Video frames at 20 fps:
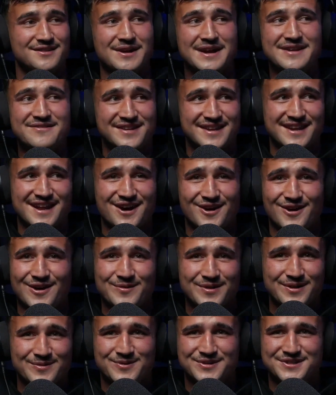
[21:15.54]
even now I
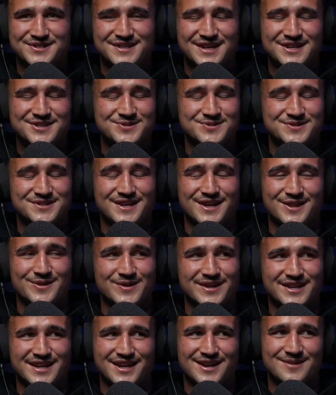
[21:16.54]
went and watched Nationals the other
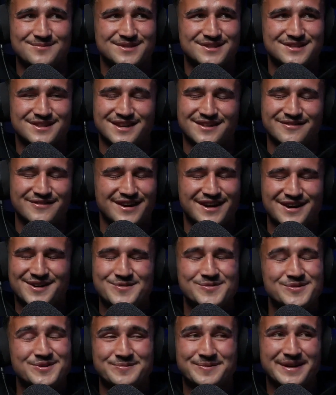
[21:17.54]
weekend. I want
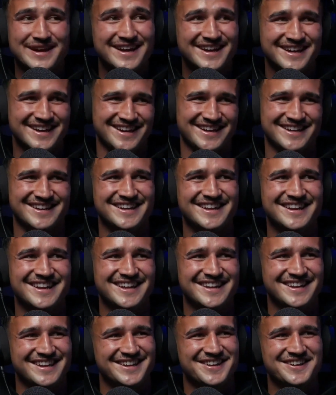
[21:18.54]
to play again.
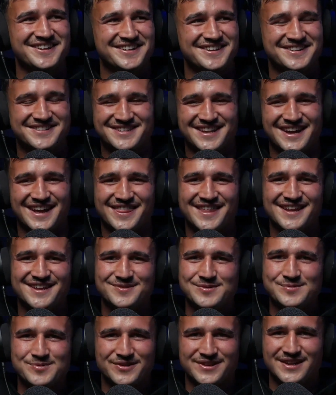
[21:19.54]
Yeah, and I think
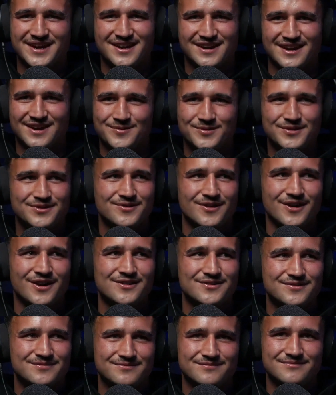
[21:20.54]
when we were young,
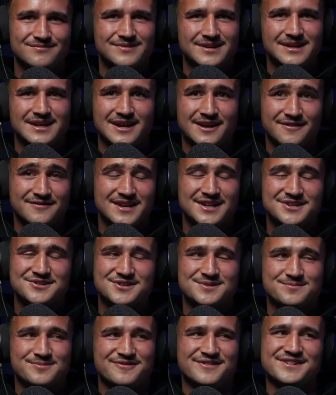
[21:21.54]
if touch
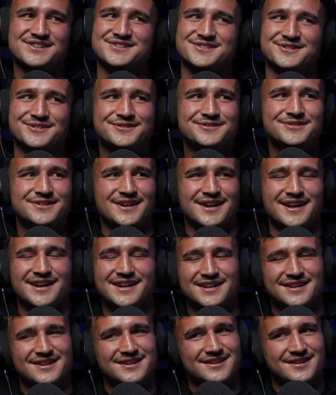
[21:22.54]
was professional,
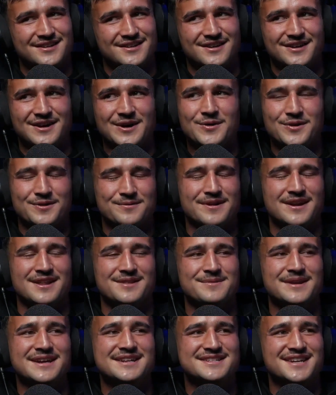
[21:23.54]
like I would have rather
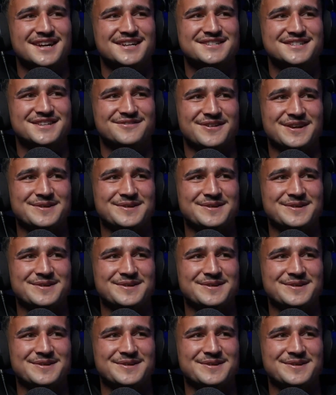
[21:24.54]
played touch than